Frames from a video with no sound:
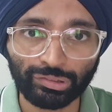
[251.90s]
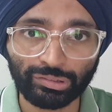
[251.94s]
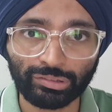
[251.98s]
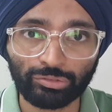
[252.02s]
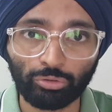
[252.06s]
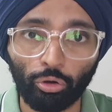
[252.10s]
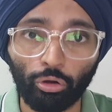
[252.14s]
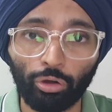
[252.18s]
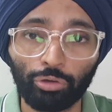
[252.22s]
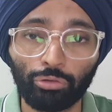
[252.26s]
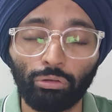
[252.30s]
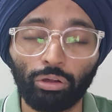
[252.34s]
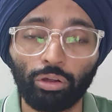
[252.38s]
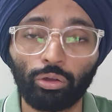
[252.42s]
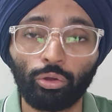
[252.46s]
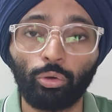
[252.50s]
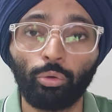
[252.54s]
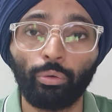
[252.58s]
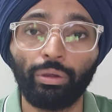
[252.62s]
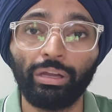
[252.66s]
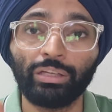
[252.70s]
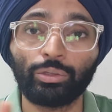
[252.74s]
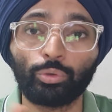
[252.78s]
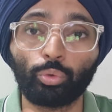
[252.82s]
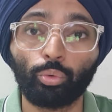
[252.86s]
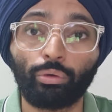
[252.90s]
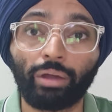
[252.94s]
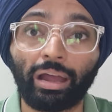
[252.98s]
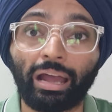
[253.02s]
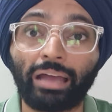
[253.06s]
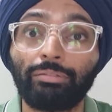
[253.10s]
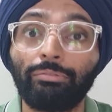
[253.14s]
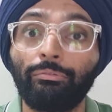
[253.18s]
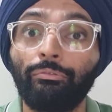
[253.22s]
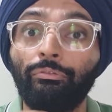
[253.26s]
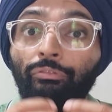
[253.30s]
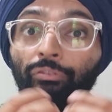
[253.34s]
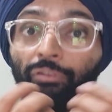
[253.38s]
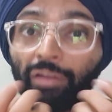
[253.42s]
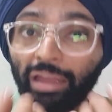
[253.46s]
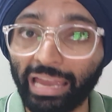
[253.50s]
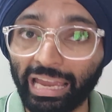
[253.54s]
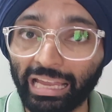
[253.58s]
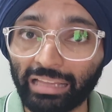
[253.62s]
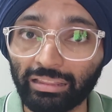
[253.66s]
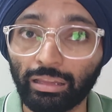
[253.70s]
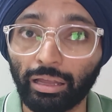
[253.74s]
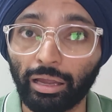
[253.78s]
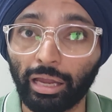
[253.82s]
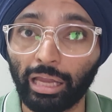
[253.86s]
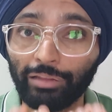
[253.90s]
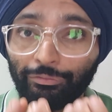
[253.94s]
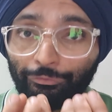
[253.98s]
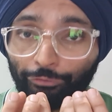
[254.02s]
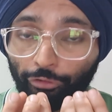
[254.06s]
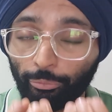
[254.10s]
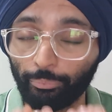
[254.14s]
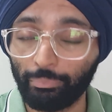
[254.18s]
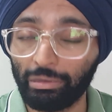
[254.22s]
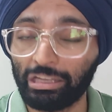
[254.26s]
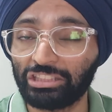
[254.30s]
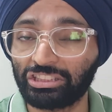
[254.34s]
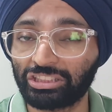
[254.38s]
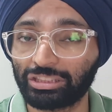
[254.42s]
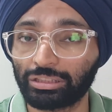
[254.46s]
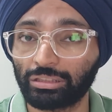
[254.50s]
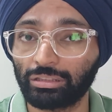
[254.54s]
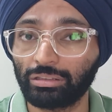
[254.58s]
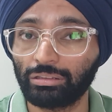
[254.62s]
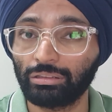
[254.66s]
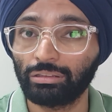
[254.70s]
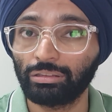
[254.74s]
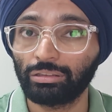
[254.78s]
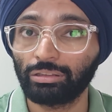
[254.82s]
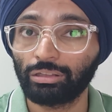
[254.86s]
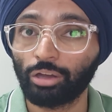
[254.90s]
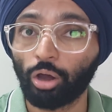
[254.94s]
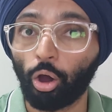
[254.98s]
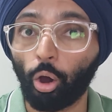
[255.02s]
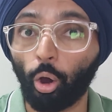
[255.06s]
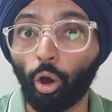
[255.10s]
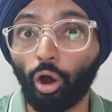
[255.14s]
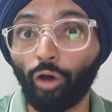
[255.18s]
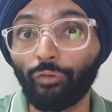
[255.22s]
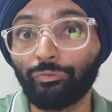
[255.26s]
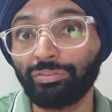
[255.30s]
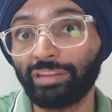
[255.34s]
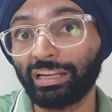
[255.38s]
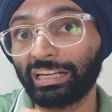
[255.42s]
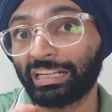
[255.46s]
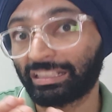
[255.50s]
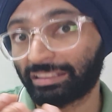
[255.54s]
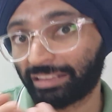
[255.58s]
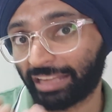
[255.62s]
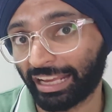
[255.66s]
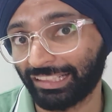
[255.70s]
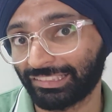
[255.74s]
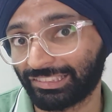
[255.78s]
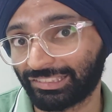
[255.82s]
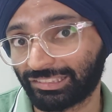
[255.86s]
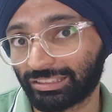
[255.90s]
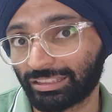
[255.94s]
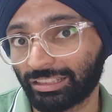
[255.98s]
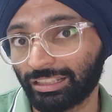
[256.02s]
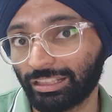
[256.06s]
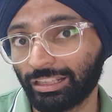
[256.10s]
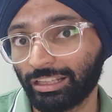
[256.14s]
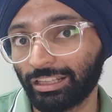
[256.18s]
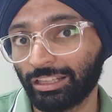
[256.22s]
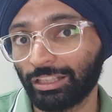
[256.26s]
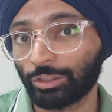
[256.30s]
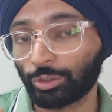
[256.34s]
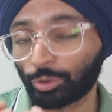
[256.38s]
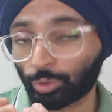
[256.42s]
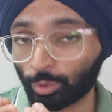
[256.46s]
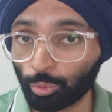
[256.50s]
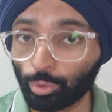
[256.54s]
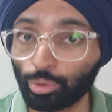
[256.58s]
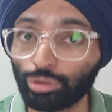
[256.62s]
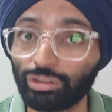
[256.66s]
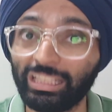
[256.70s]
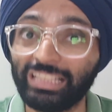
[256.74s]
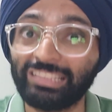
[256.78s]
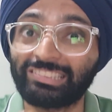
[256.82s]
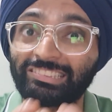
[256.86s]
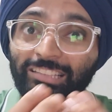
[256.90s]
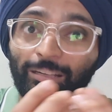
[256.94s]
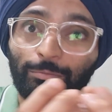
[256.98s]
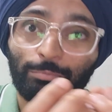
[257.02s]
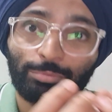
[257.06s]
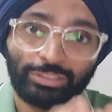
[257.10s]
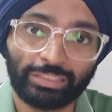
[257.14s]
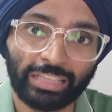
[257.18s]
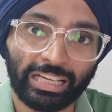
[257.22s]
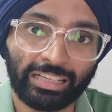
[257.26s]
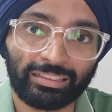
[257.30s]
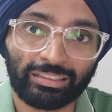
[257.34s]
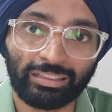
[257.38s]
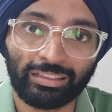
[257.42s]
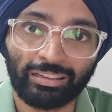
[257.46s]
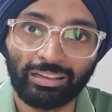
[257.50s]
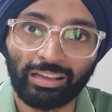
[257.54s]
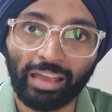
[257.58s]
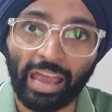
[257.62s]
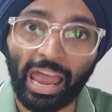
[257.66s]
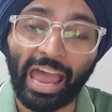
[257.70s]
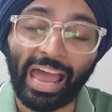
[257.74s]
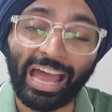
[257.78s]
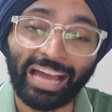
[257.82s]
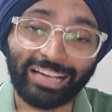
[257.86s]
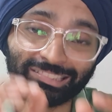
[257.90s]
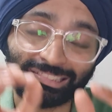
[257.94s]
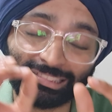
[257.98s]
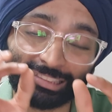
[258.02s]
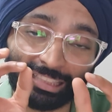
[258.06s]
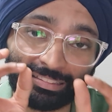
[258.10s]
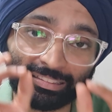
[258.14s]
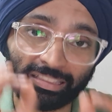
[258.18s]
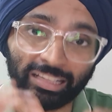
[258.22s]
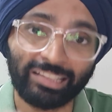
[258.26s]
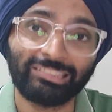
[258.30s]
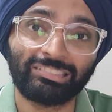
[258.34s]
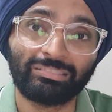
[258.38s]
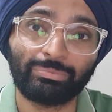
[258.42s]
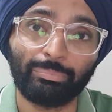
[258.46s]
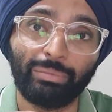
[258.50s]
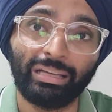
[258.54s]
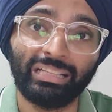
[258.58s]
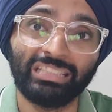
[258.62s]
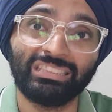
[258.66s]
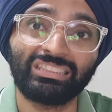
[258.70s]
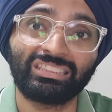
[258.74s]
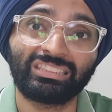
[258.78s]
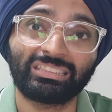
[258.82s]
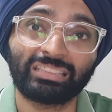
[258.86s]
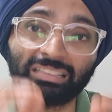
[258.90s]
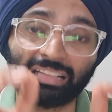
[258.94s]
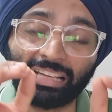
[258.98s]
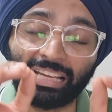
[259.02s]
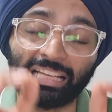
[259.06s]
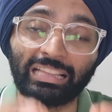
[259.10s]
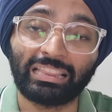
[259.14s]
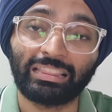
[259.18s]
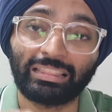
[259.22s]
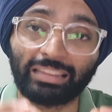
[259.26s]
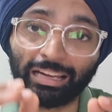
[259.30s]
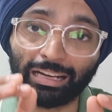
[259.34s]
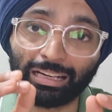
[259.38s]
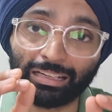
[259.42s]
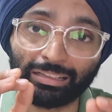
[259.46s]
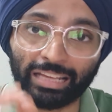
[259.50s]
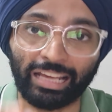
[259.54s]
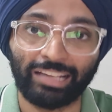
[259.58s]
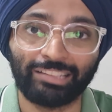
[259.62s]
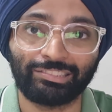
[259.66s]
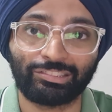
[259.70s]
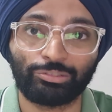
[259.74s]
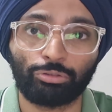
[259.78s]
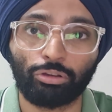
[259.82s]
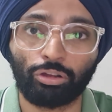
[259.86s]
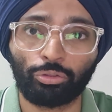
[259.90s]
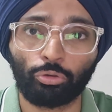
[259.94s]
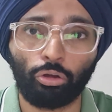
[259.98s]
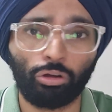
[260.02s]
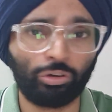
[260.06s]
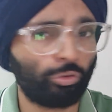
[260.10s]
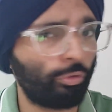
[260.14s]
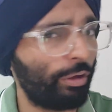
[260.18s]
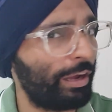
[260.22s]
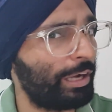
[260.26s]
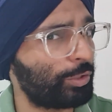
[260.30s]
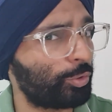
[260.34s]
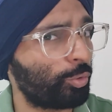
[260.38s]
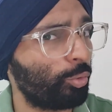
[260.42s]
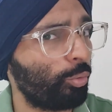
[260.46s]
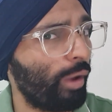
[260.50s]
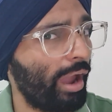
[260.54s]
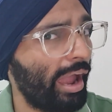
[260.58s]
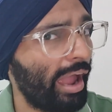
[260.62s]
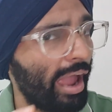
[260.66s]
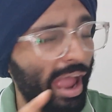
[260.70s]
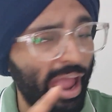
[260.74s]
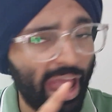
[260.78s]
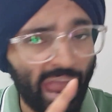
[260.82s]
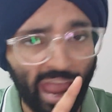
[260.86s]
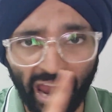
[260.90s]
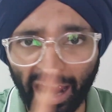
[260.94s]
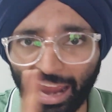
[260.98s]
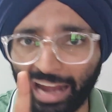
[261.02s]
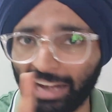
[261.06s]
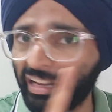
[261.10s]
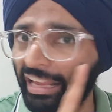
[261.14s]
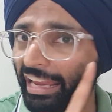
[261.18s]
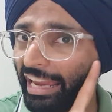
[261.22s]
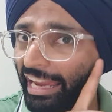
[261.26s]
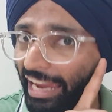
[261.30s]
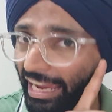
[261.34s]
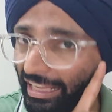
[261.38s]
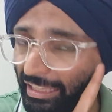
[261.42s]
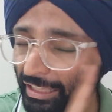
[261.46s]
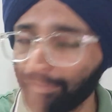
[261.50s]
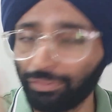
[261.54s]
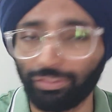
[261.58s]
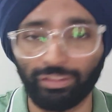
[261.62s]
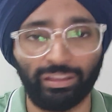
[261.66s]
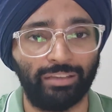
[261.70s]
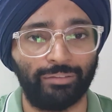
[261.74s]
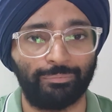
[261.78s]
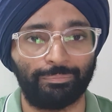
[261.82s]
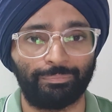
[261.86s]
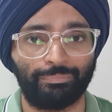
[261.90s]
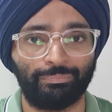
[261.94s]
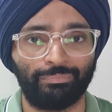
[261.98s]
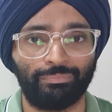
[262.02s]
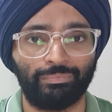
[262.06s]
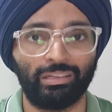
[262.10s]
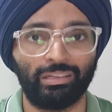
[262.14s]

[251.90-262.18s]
or you are going to convey the information of the test to the subject as it is mentioned in the test. You are not going to add anything.